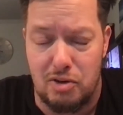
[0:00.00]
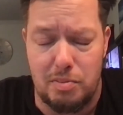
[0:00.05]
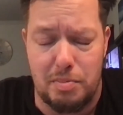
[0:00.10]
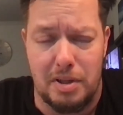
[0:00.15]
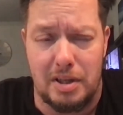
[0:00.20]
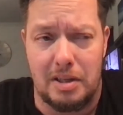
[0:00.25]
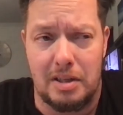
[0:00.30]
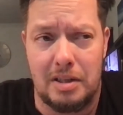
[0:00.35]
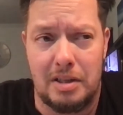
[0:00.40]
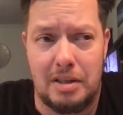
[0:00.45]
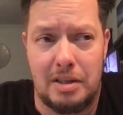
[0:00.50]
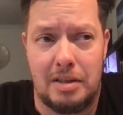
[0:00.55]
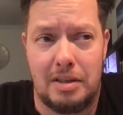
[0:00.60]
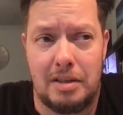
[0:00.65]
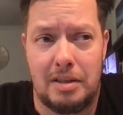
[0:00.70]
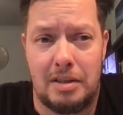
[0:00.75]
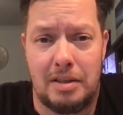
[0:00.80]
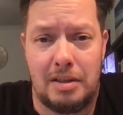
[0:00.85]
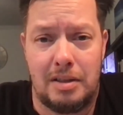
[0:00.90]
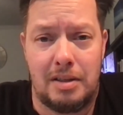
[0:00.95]
but
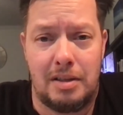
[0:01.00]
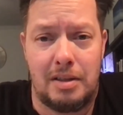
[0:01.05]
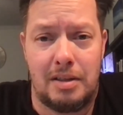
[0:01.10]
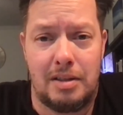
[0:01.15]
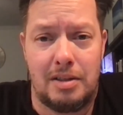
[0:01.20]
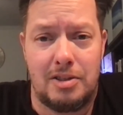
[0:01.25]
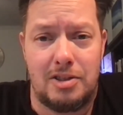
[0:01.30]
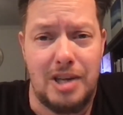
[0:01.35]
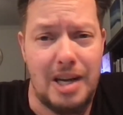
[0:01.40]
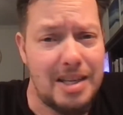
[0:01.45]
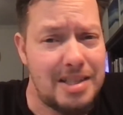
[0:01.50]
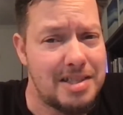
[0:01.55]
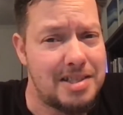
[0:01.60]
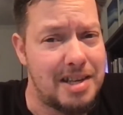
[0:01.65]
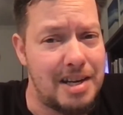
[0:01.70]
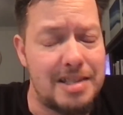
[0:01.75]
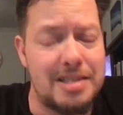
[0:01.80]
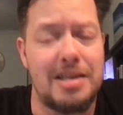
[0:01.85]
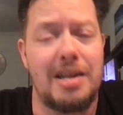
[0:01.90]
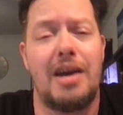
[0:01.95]
Jackson
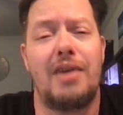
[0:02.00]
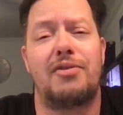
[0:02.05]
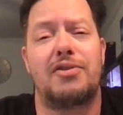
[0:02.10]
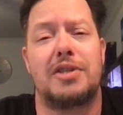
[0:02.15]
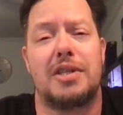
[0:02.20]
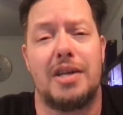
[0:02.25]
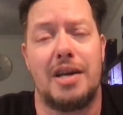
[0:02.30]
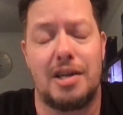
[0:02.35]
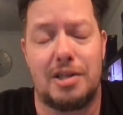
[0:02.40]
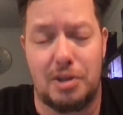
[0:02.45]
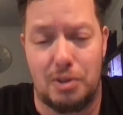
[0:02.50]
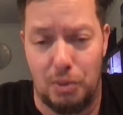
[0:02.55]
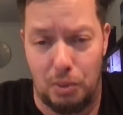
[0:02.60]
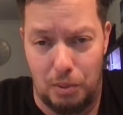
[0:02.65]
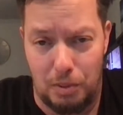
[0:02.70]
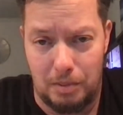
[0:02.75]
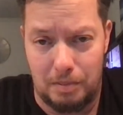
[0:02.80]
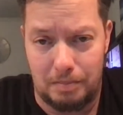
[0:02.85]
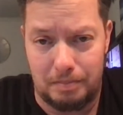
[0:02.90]
State's an FCS school.